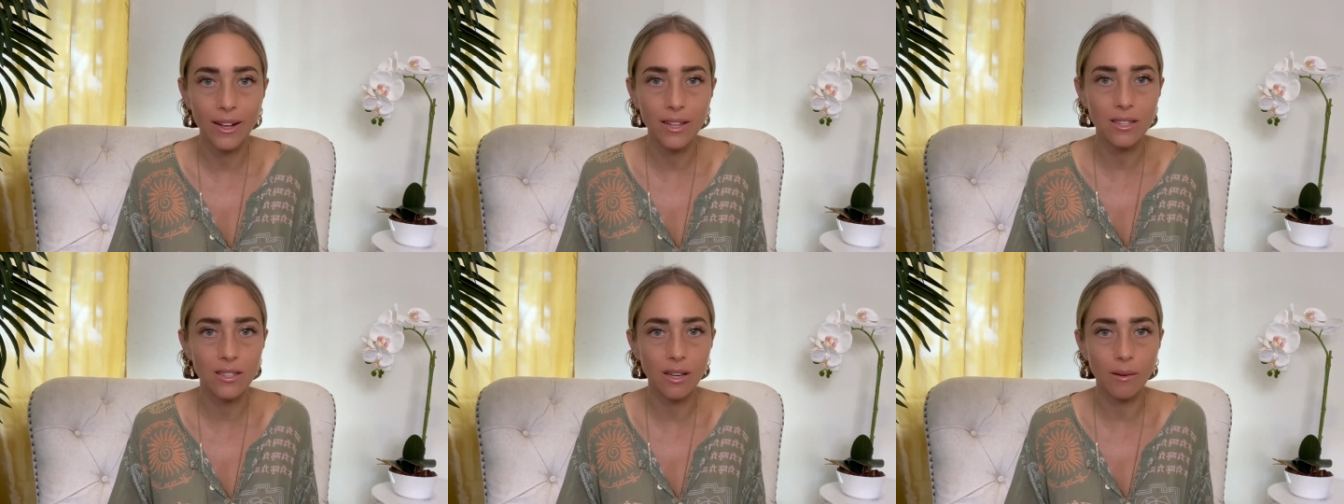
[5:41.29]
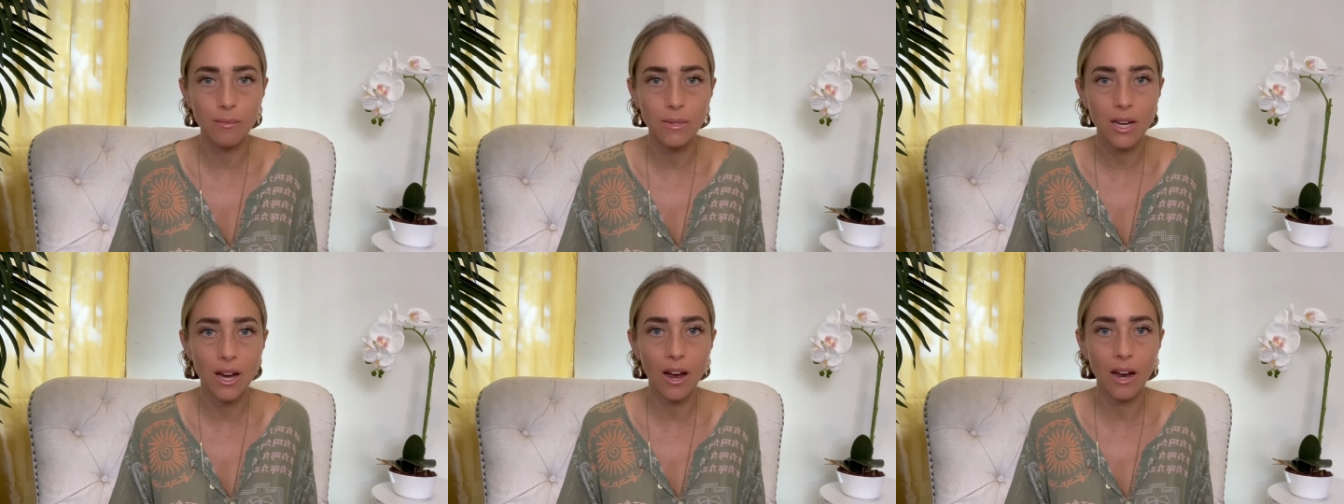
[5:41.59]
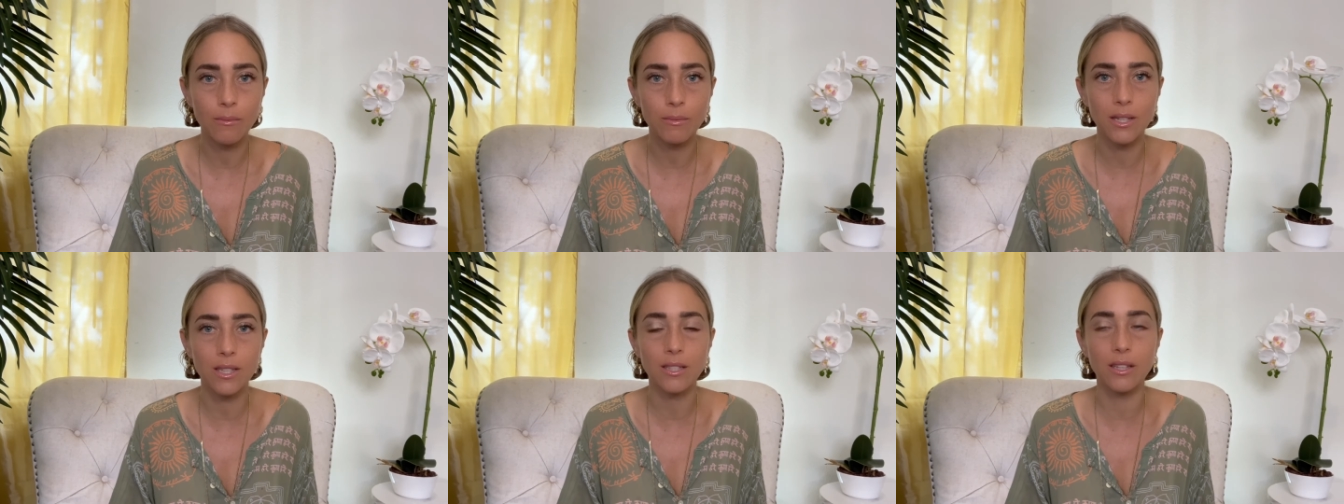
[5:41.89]

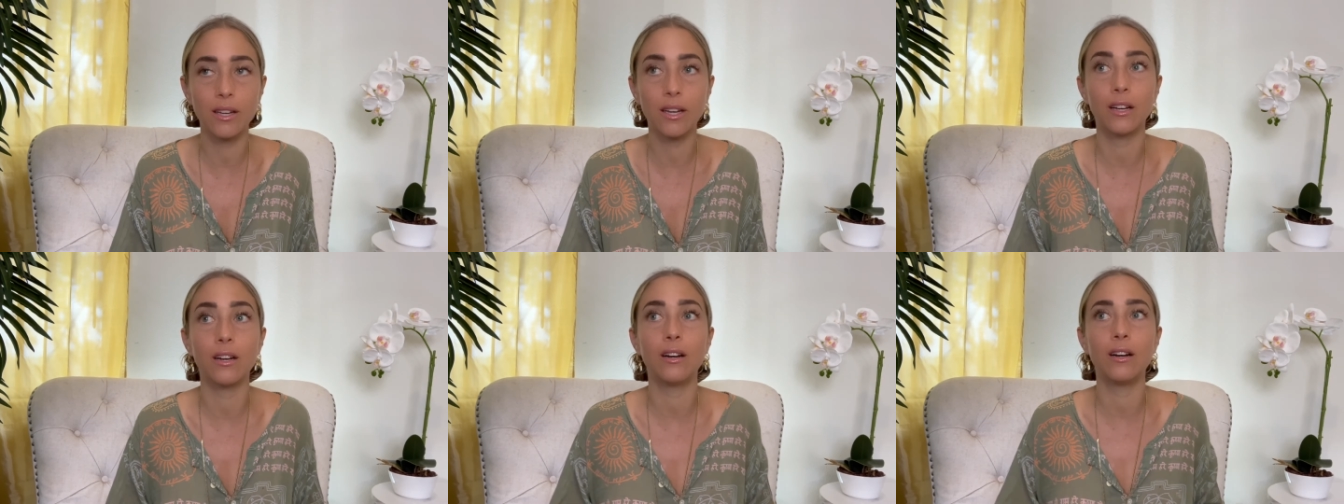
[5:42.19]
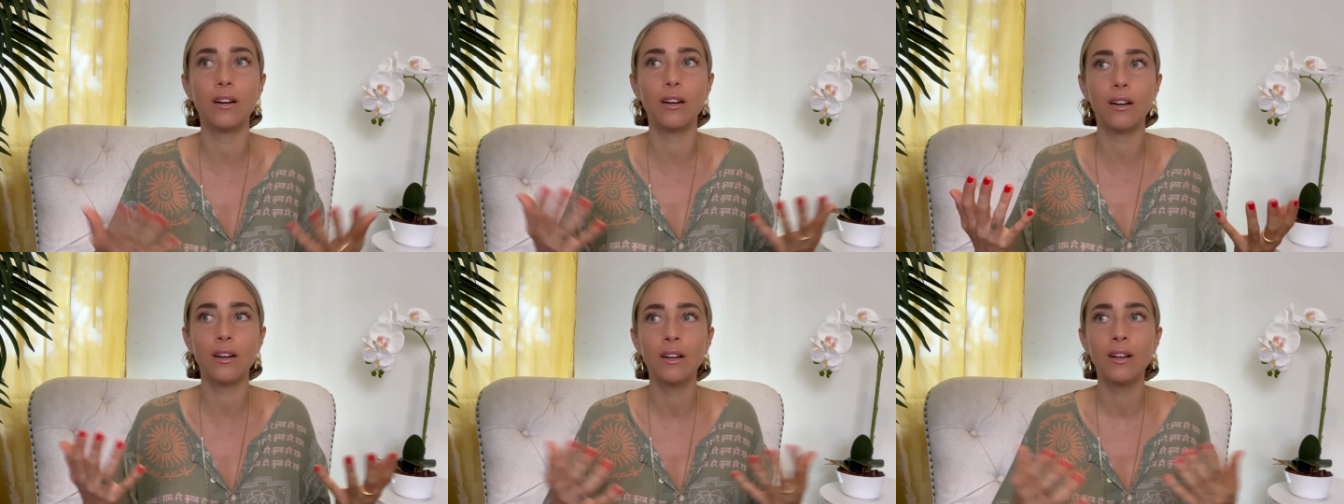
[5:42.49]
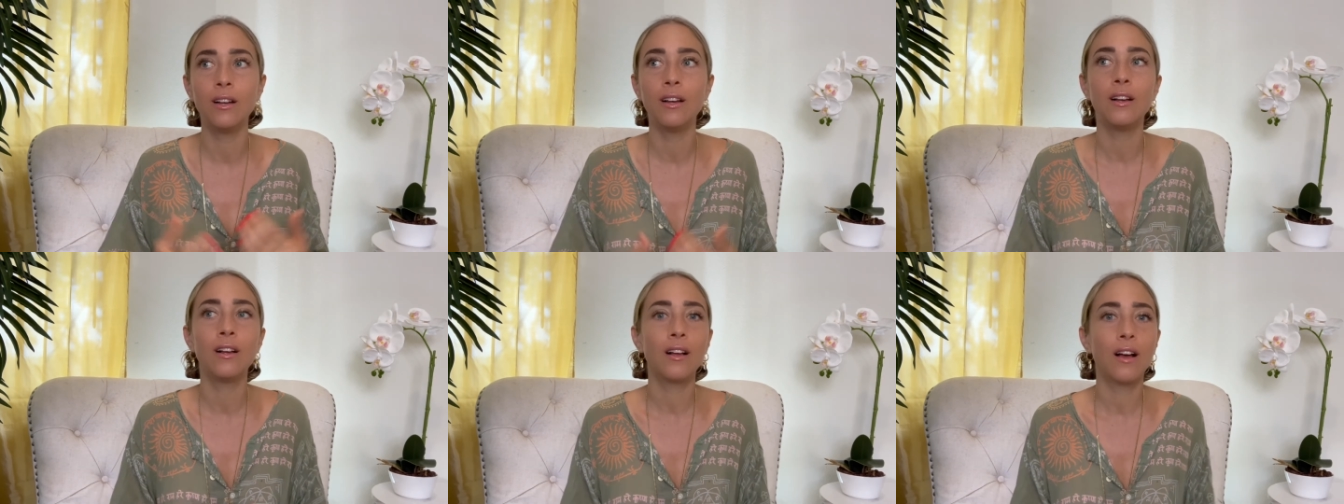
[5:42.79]
Sometimes it's like, oh,
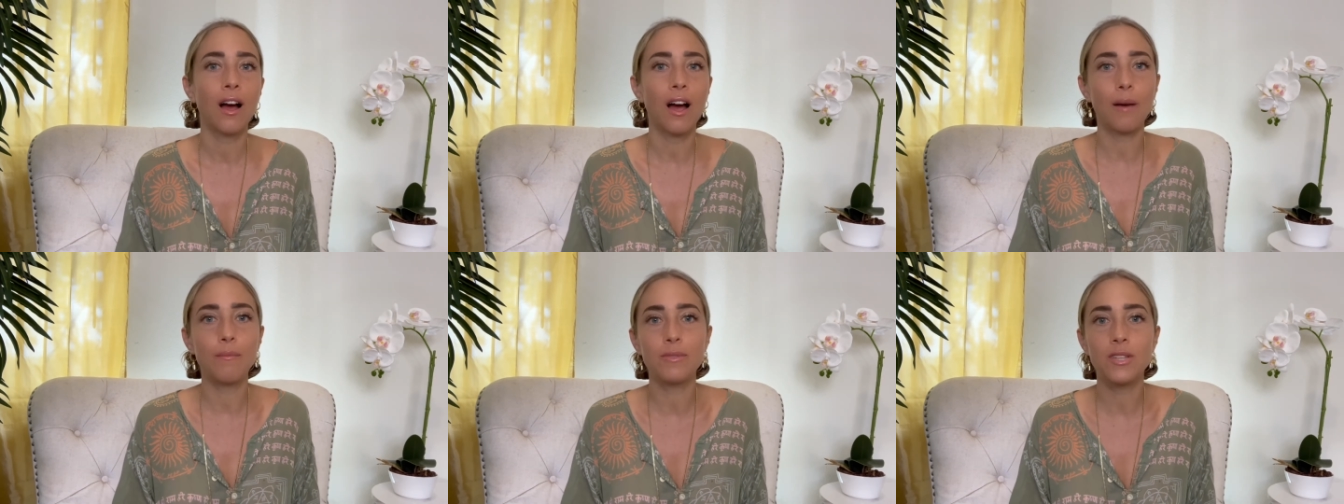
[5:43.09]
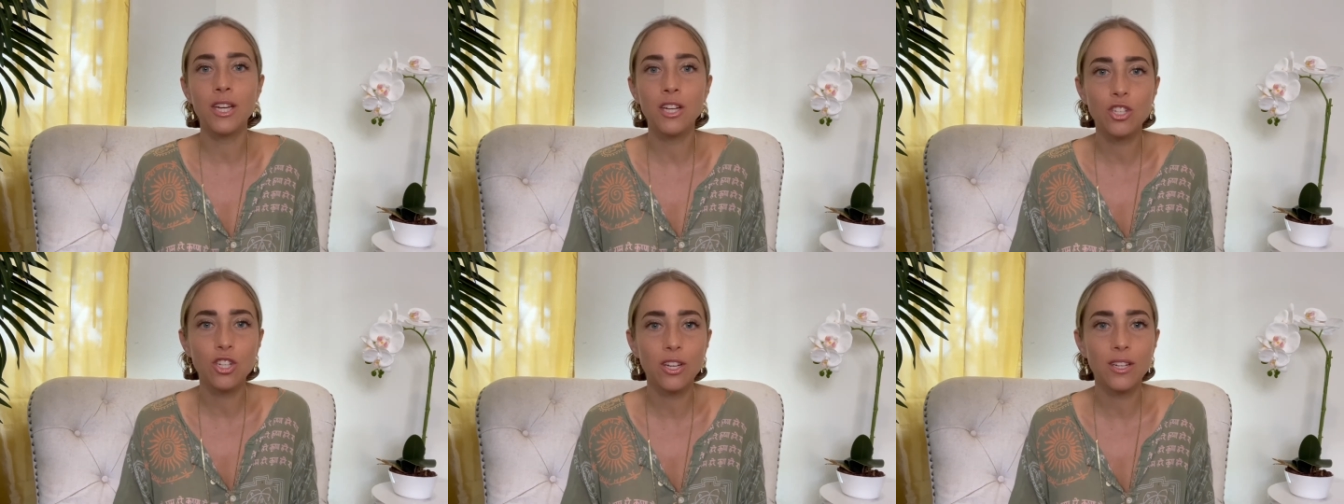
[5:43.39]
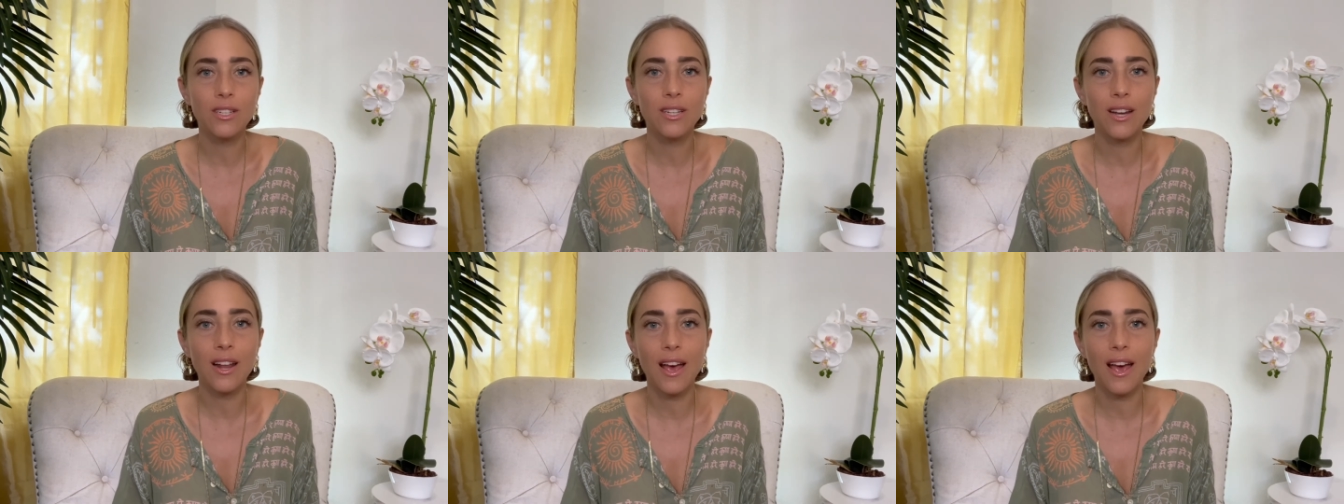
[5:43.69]
I'm teaching
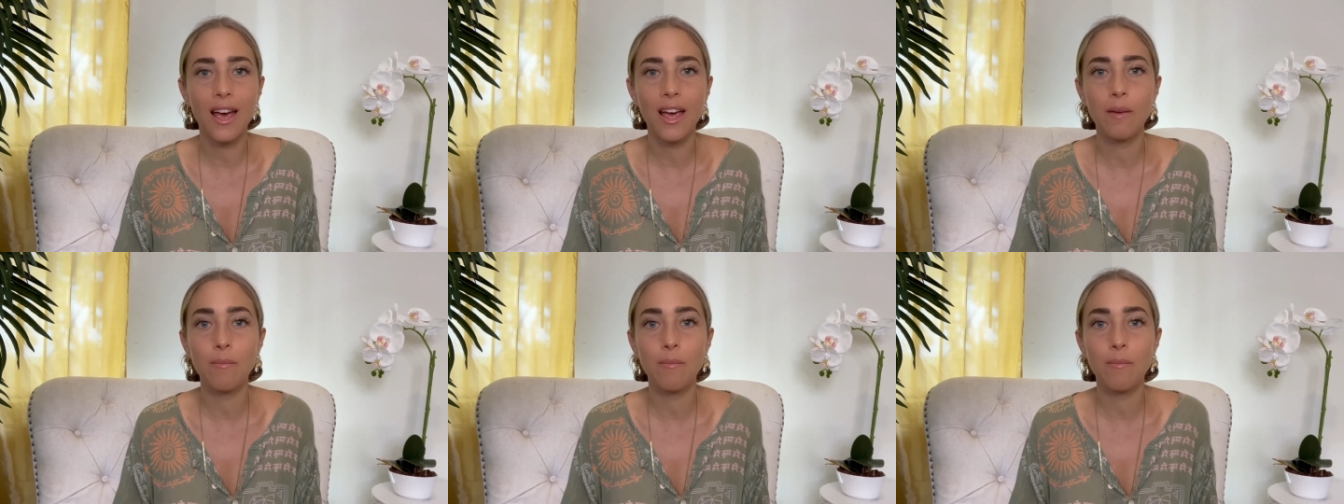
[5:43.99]
today.